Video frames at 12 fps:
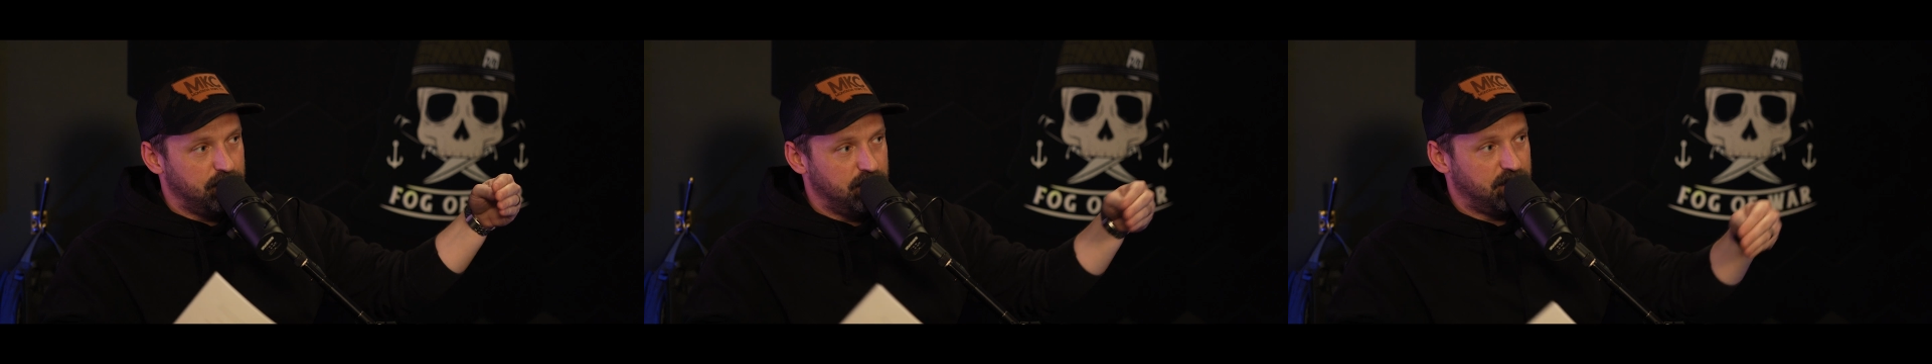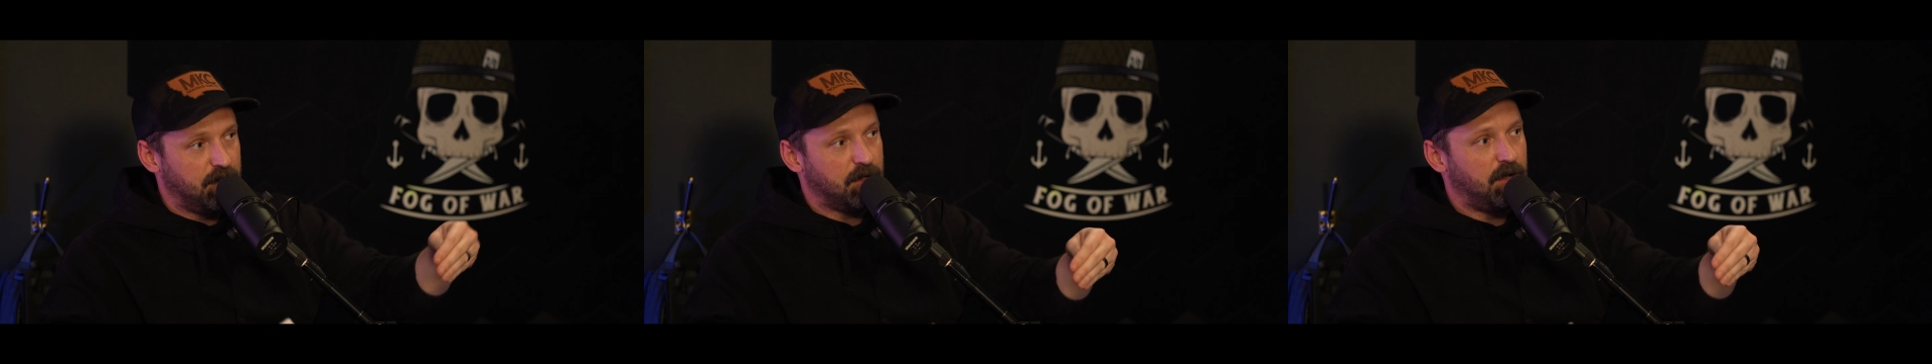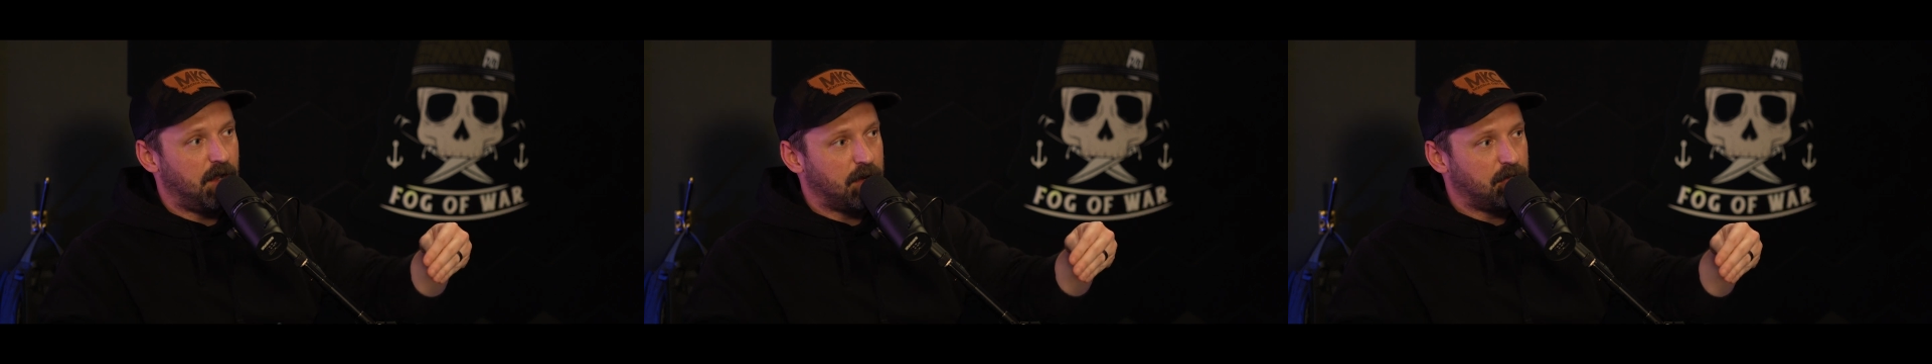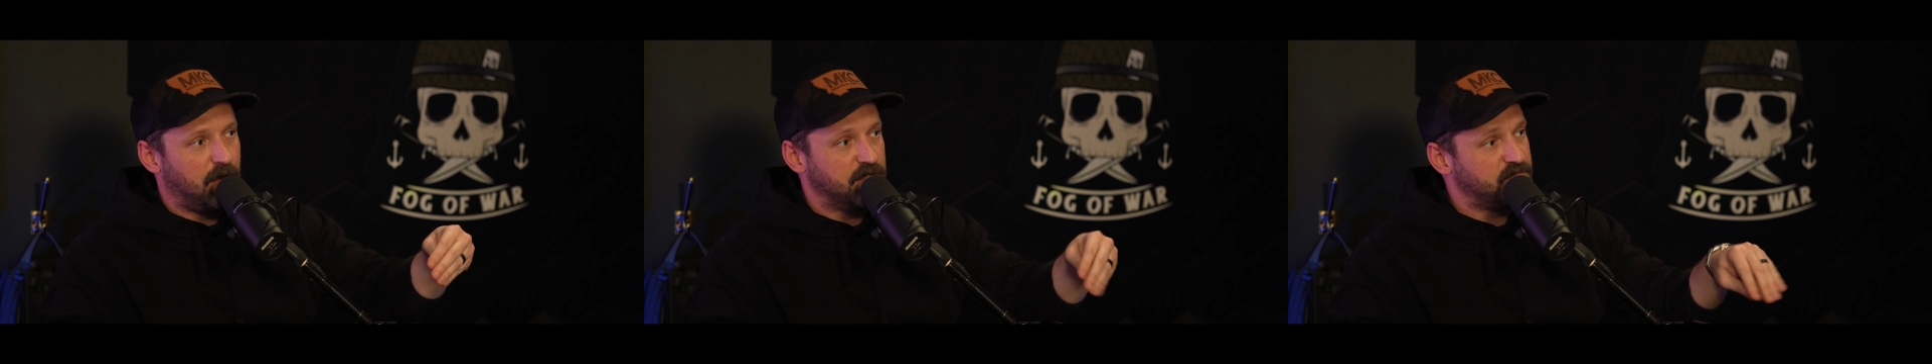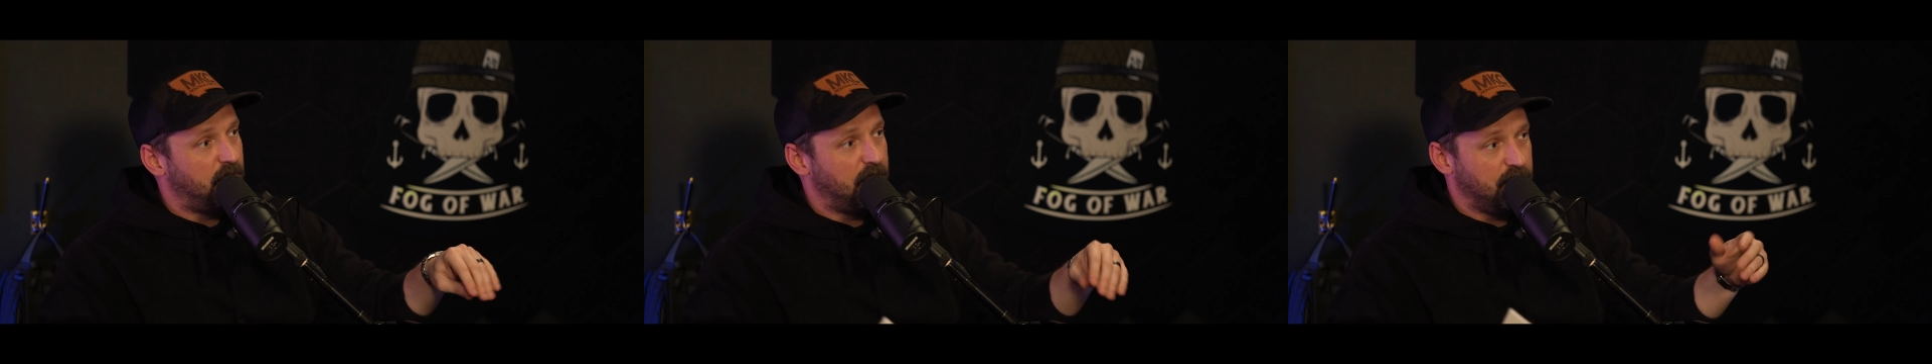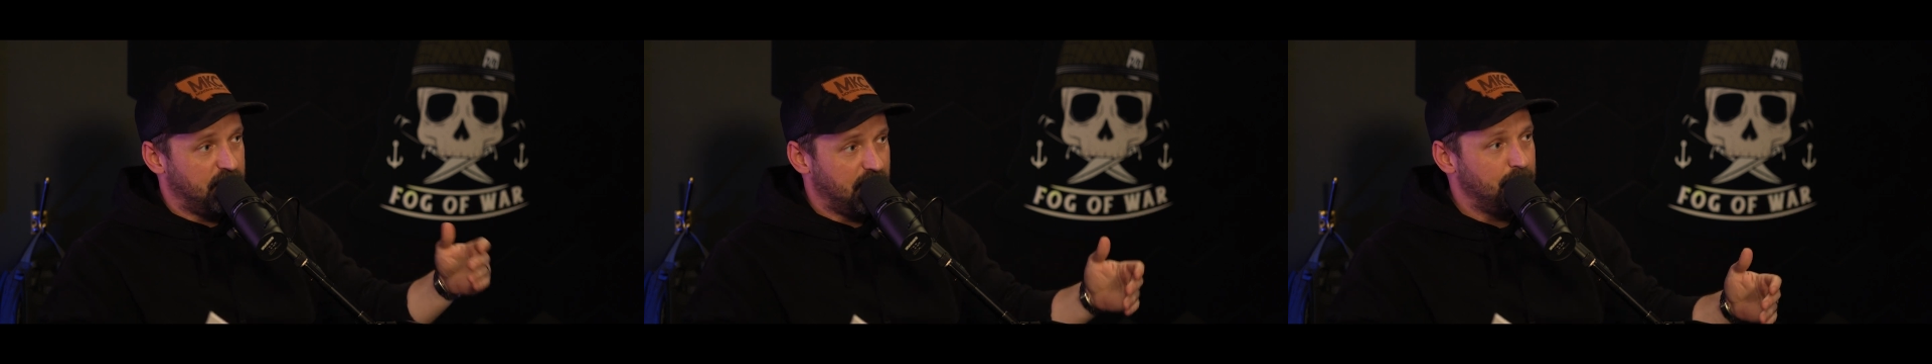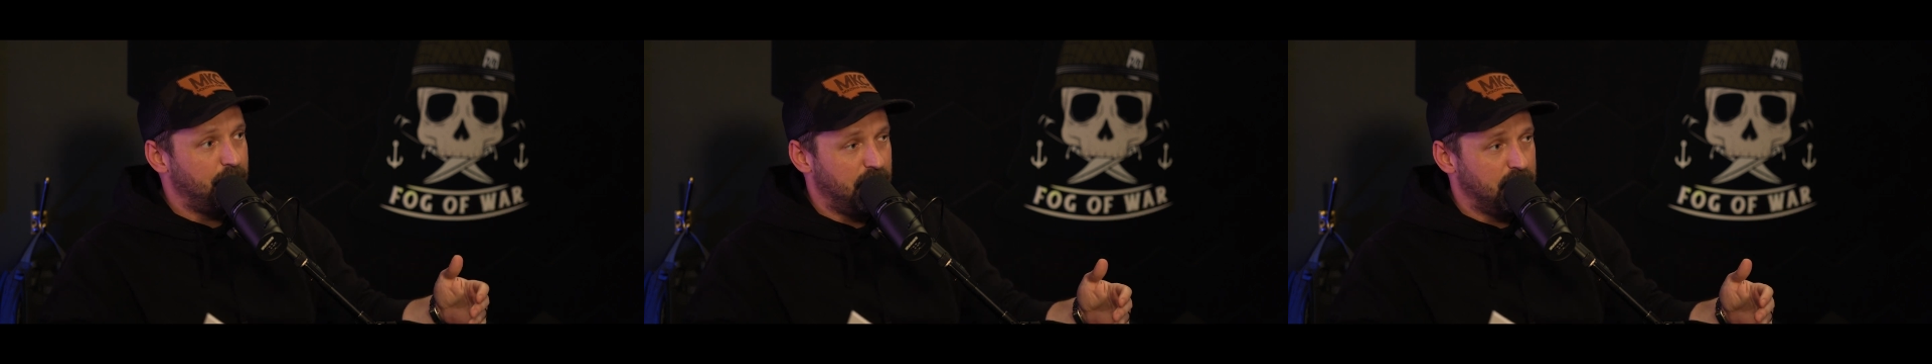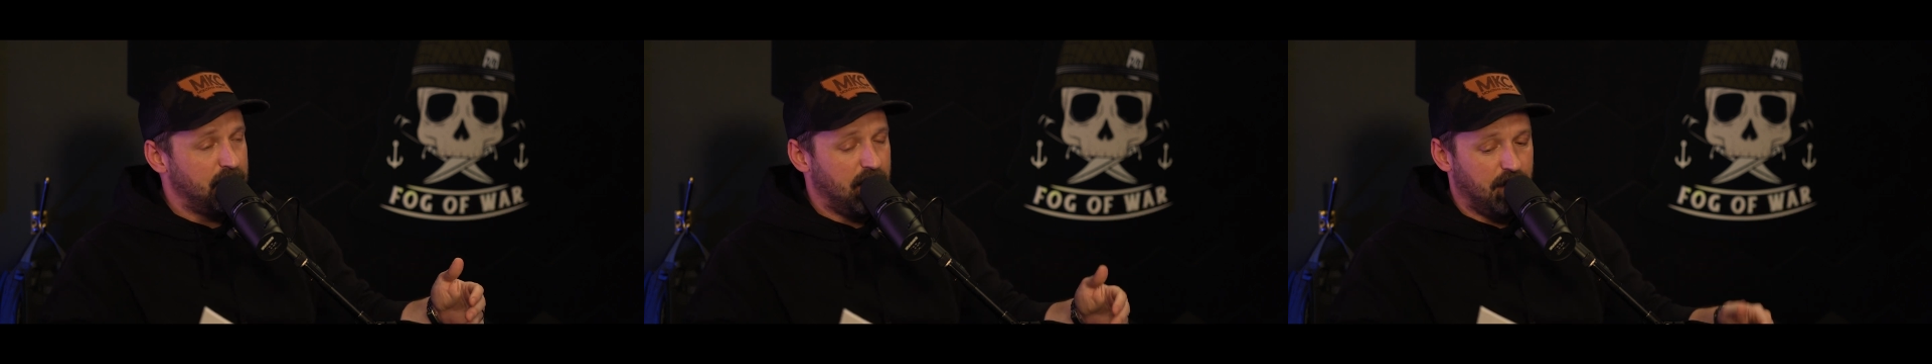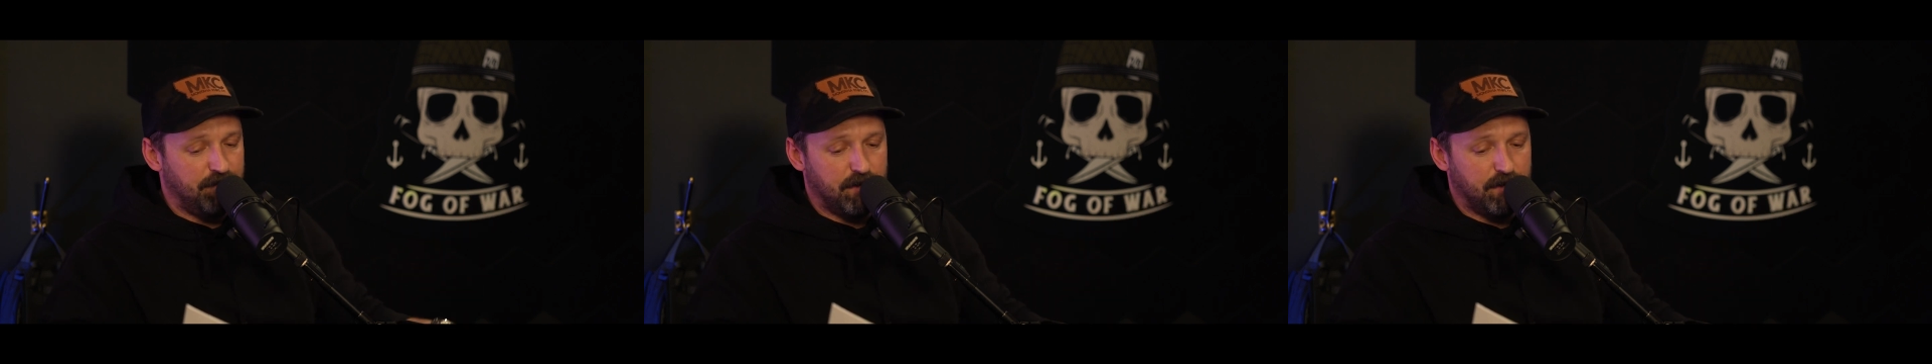They're caught in a crossfire and they get pinned down